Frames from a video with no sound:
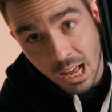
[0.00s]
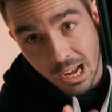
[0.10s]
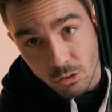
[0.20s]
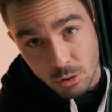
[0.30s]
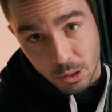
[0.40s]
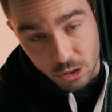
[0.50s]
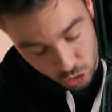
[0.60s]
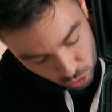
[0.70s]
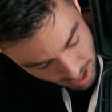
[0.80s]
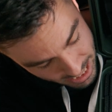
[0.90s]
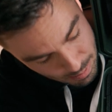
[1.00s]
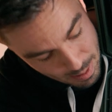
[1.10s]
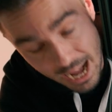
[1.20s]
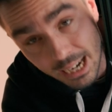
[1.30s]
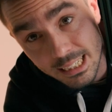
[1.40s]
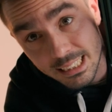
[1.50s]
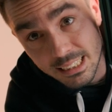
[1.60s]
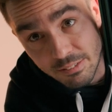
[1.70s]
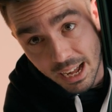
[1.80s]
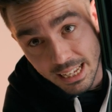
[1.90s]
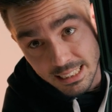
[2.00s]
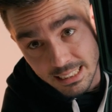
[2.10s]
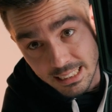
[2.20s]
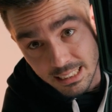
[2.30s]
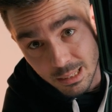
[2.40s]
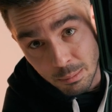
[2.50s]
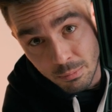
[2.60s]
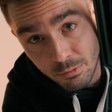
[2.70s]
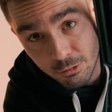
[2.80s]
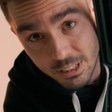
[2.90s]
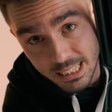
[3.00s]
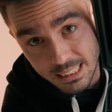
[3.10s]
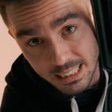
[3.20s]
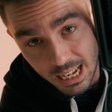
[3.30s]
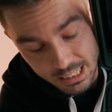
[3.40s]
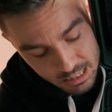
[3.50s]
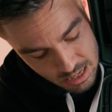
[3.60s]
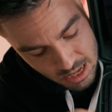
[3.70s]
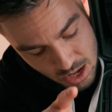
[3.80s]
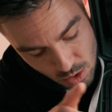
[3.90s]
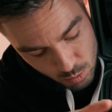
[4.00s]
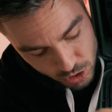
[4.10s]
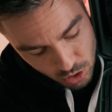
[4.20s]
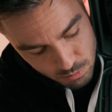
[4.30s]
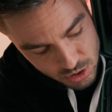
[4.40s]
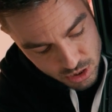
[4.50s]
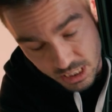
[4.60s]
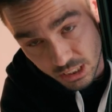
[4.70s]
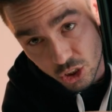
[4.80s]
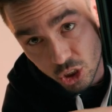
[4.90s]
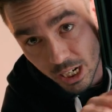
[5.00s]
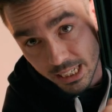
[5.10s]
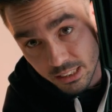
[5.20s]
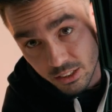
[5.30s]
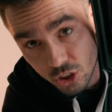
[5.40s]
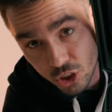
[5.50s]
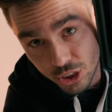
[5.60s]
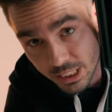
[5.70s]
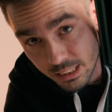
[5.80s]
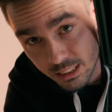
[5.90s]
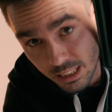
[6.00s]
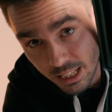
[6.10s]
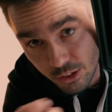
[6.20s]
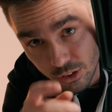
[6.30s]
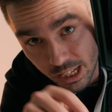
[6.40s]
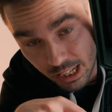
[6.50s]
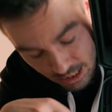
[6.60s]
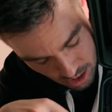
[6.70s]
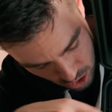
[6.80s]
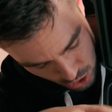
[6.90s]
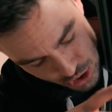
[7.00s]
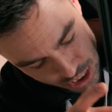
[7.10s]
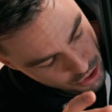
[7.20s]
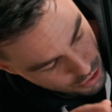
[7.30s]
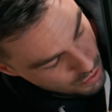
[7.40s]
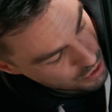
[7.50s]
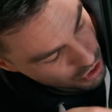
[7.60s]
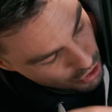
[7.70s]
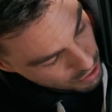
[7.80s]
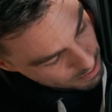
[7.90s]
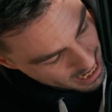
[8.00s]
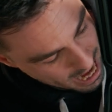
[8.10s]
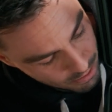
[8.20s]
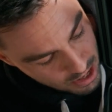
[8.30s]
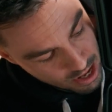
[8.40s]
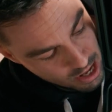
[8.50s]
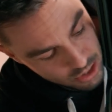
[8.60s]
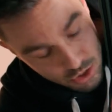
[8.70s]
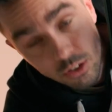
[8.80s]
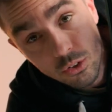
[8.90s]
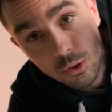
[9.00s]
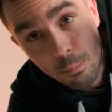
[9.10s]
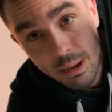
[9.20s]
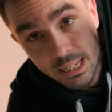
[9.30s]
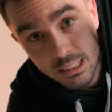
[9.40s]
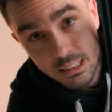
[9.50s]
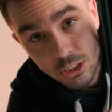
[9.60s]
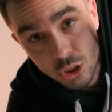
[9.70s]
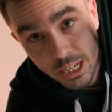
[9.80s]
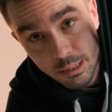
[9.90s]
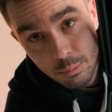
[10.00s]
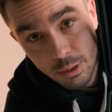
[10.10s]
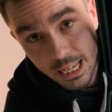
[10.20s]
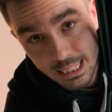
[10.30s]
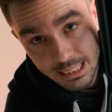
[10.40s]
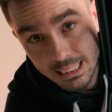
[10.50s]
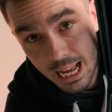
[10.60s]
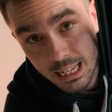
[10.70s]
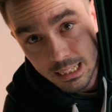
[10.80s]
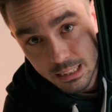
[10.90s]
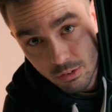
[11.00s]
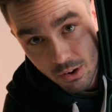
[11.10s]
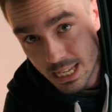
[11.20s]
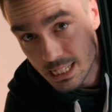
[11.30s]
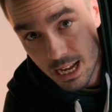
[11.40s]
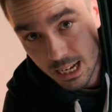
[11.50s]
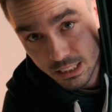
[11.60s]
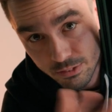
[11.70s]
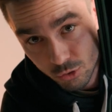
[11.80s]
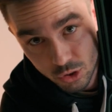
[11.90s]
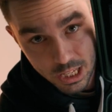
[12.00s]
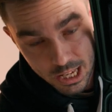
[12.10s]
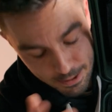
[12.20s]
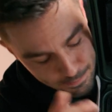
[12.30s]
bought a Trek Pack divider system for the inside, which comes as these giant sheets, and then you get like a cutting tool to cut them down so that you can make the shape exactly the right size for your gear.